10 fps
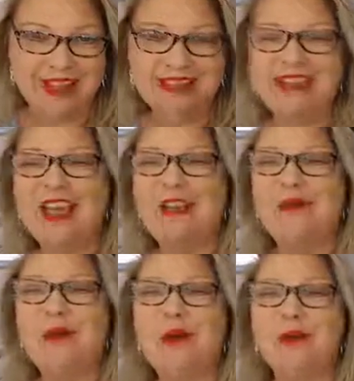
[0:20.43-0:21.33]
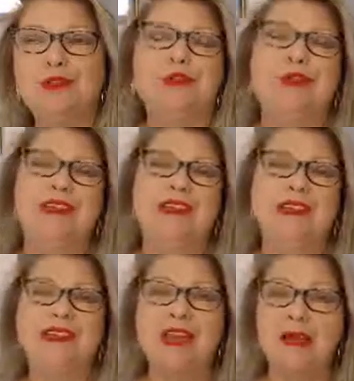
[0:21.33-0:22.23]
to have you all joining
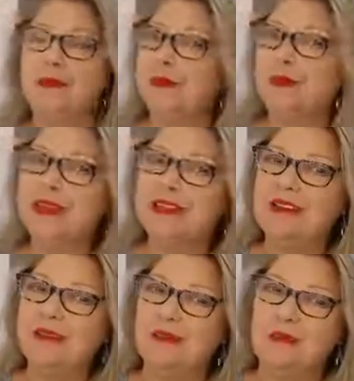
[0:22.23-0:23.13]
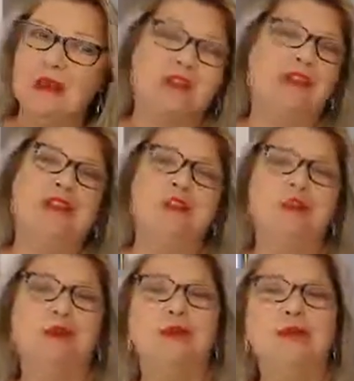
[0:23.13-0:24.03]
us every week, watching us
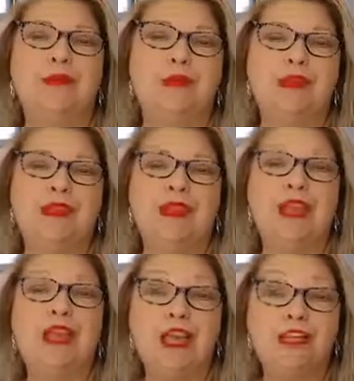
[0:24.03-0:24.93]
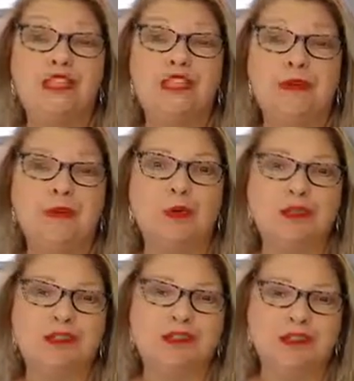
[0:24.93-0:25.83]
grow every week, and sharing more
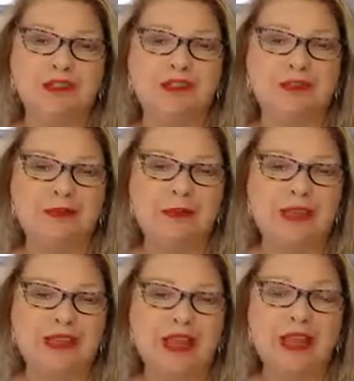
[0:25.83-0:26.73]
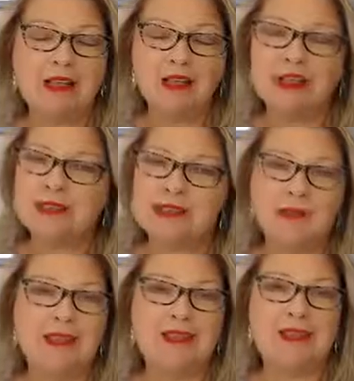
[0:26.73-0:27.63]
solutions every week. So just give
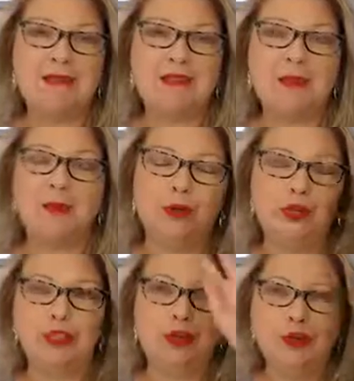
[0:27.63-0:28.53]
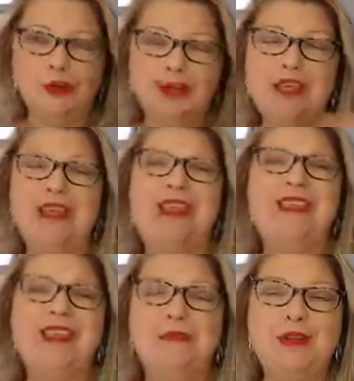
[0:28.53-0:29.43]
me a thumbs up or a hello
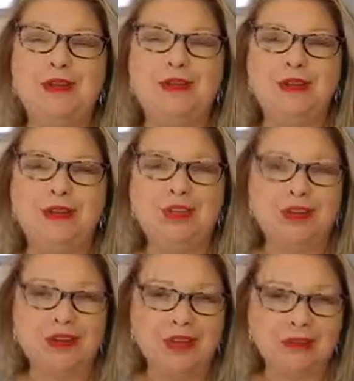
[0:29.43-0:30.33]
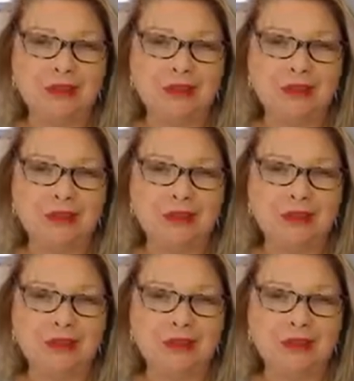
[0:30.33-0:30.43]
and let me know that you're here.